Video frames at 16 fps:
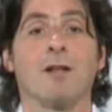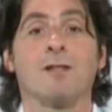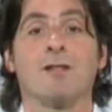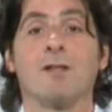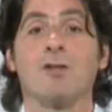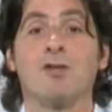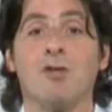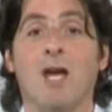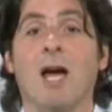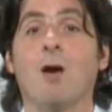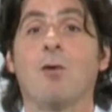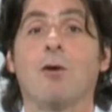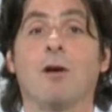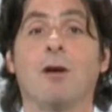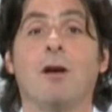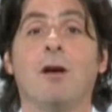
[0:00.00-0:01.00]
in the
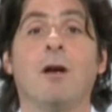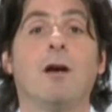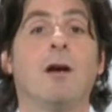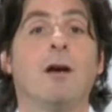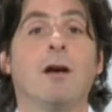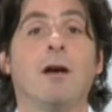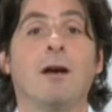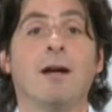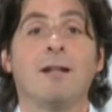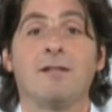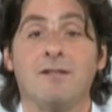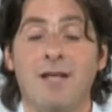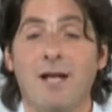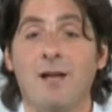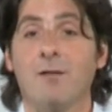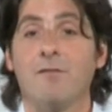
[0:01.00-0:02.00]
shower uh,
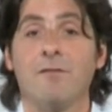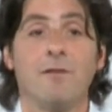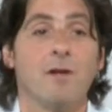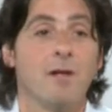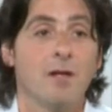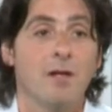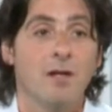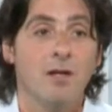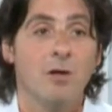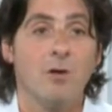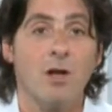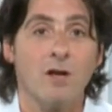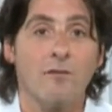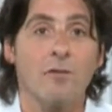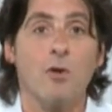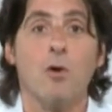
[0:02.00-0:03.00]
instead of
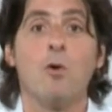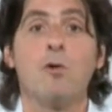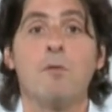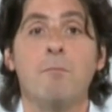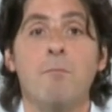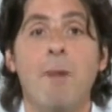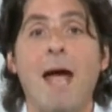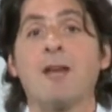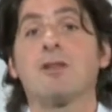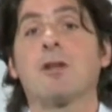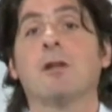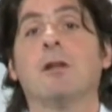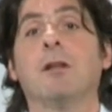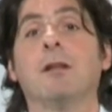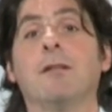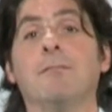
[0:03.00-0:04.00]
kind of our own
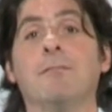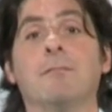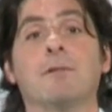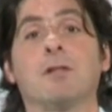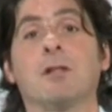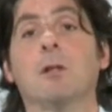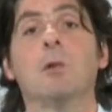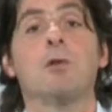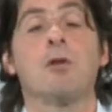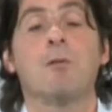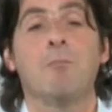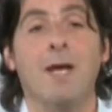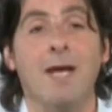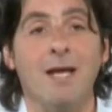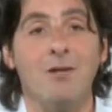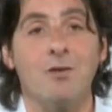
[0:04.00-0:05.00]
masculine solution
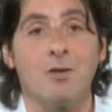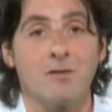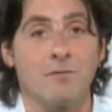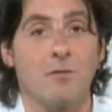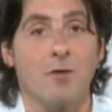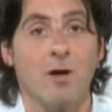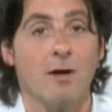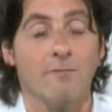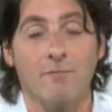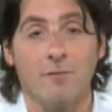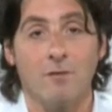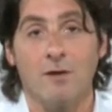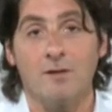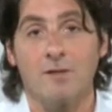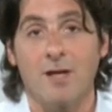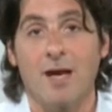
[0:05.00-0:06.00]
made just for, for
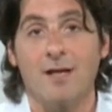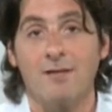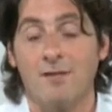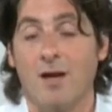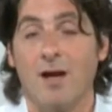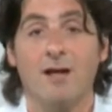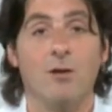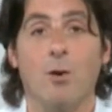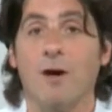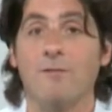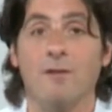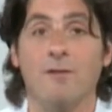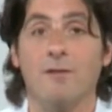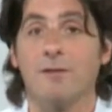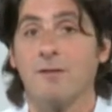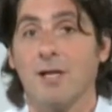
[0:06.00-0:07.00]
us guys. Now, I know I've
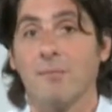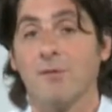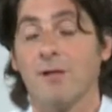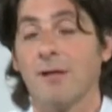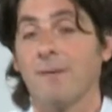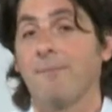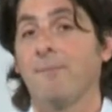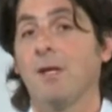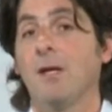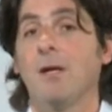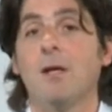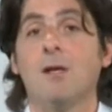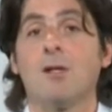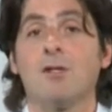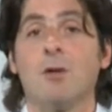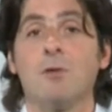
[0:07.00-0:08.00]
done the same thing.
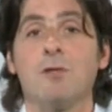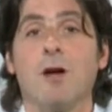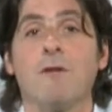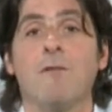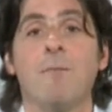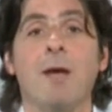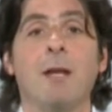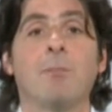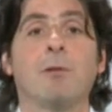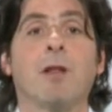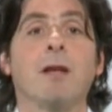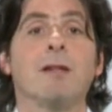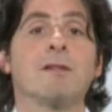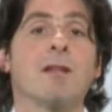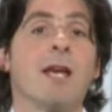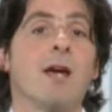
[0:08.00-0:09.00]
So Dove
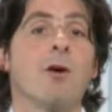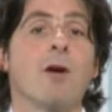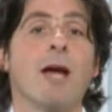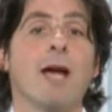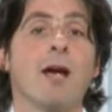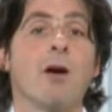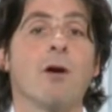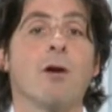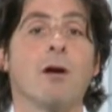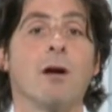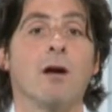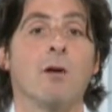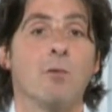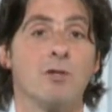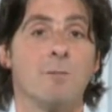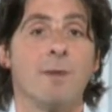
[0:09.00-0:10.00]
Men+Care Hair,
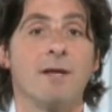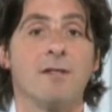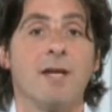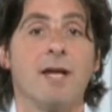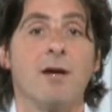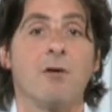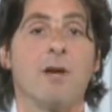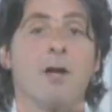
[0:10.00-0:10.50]
uh, which makes hair care